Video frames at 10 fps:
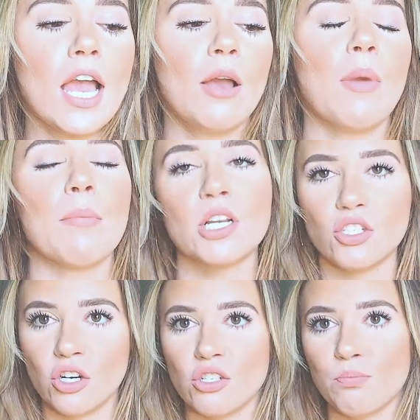I'm going to
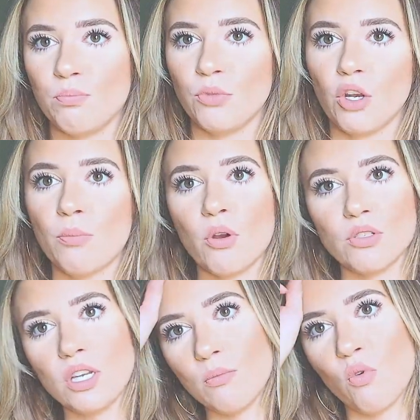start,
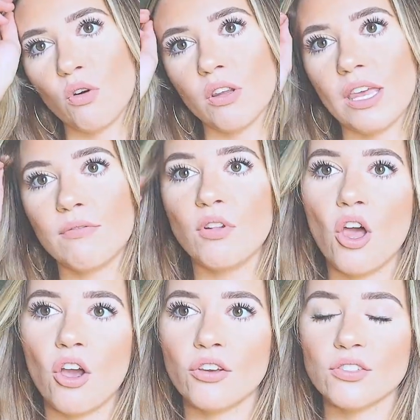posting more like
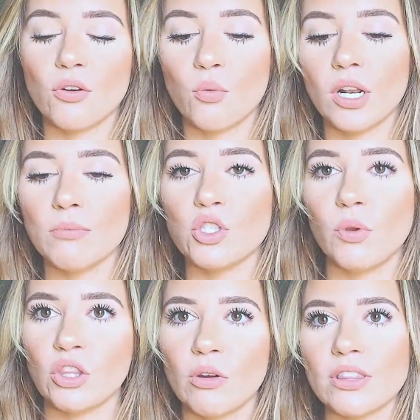vlogs on what I'm
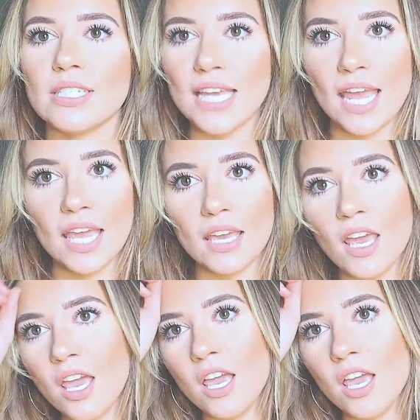doing throughout the day.